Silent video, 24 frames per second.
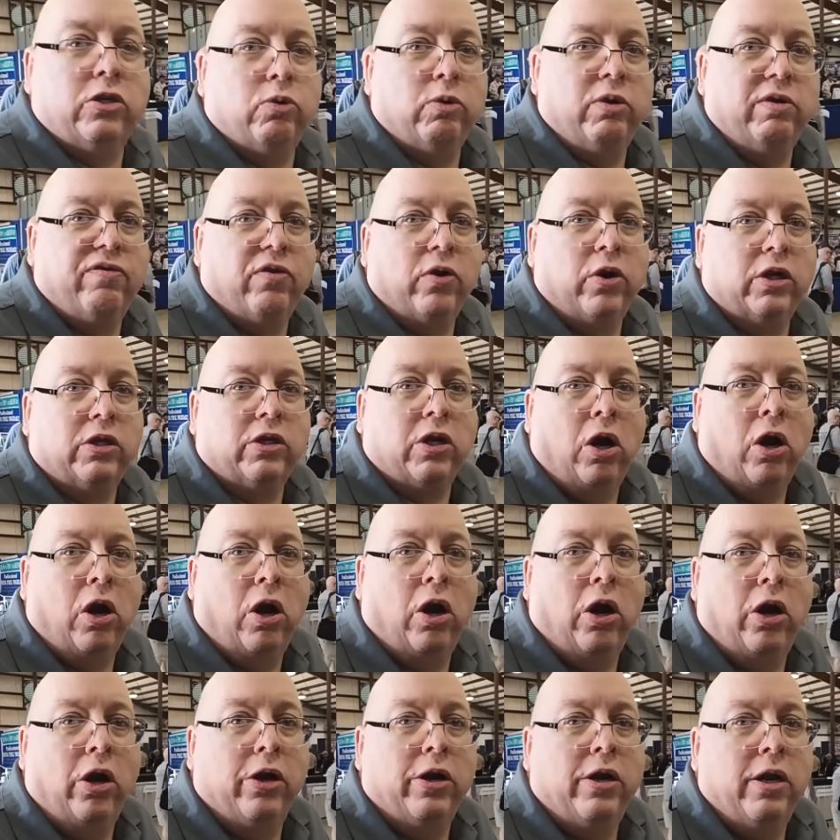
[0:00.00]
We've worked
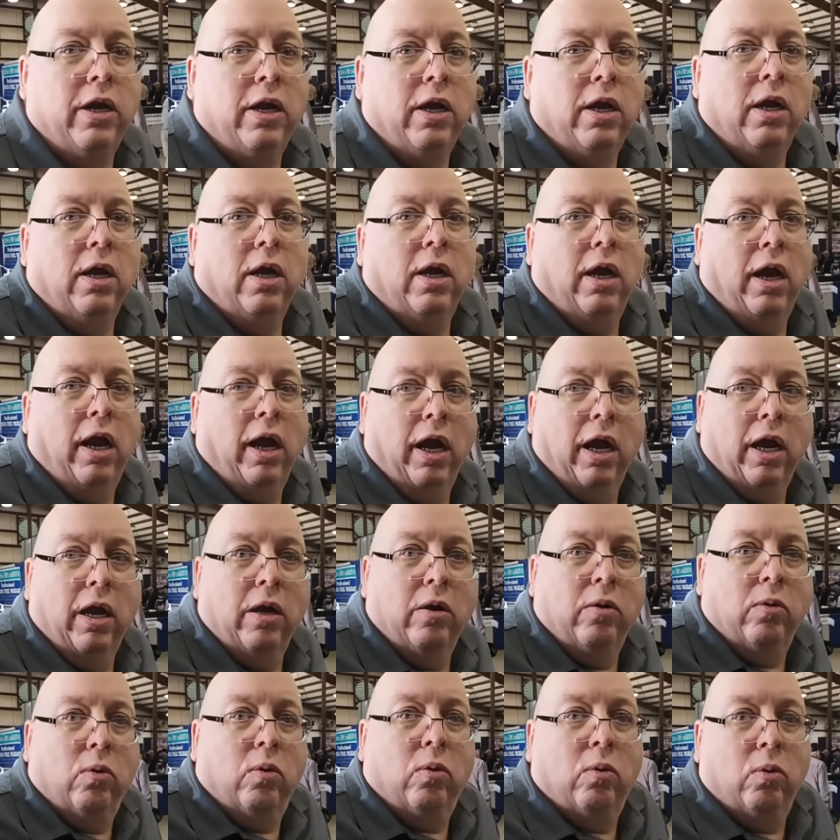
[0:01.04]
hard,
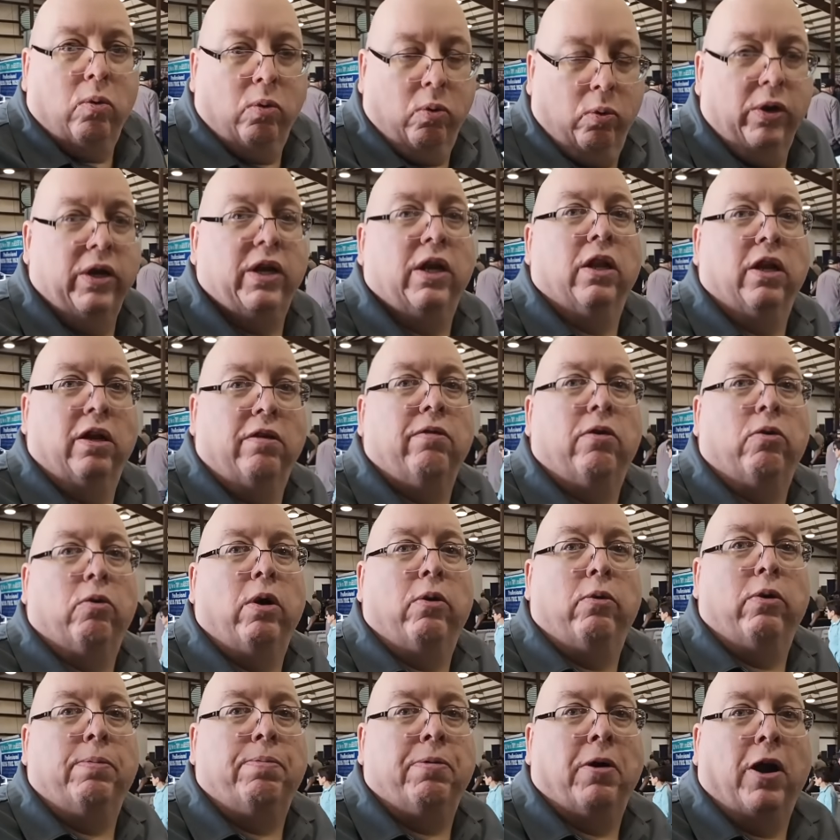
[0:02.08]
and we deliver
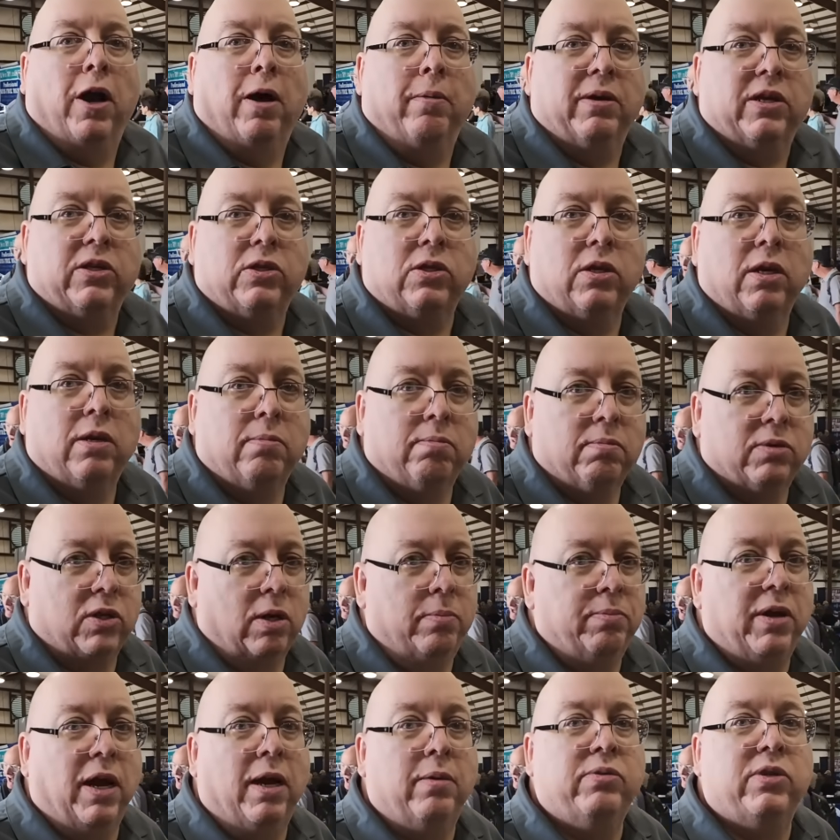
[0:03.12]
what we promise.
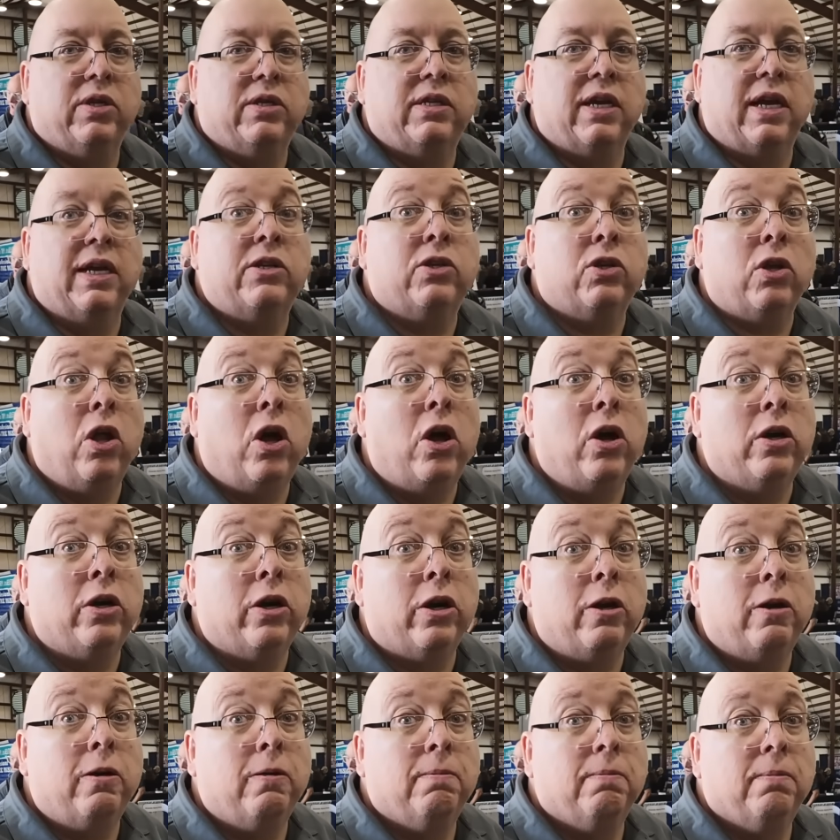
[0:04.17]
Sometimes it takes longer.